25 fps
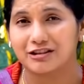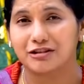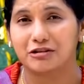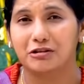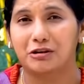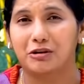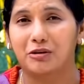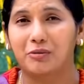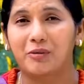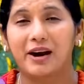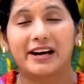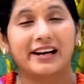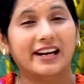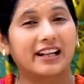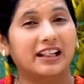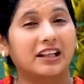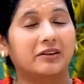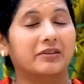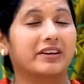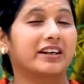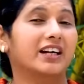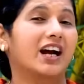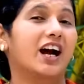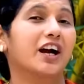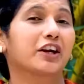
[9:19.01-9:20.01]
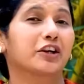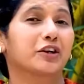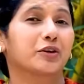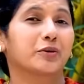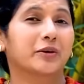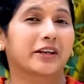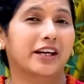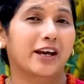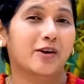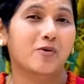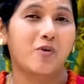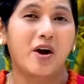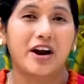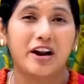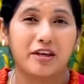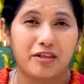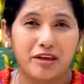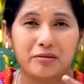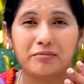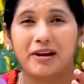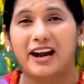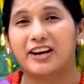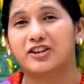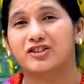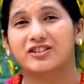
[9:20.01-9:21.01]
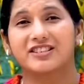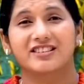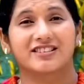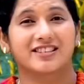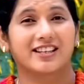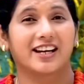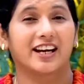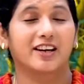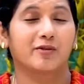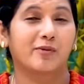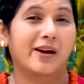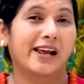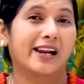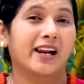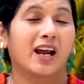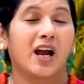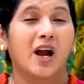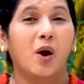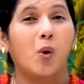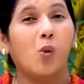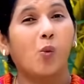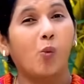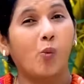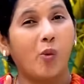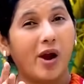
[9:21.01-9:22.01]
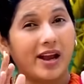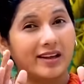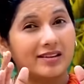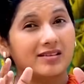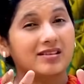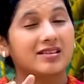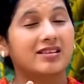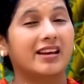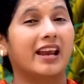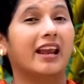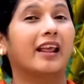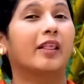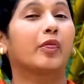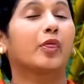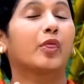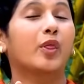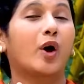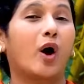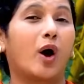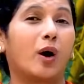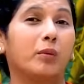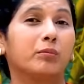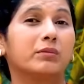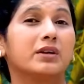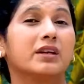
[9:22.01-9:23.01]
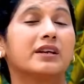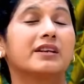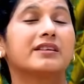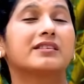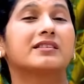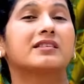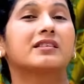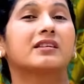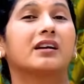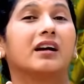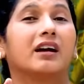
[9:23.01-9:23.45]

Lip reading: So one day they were arguing, and one of them actually said, well, when St. Thomas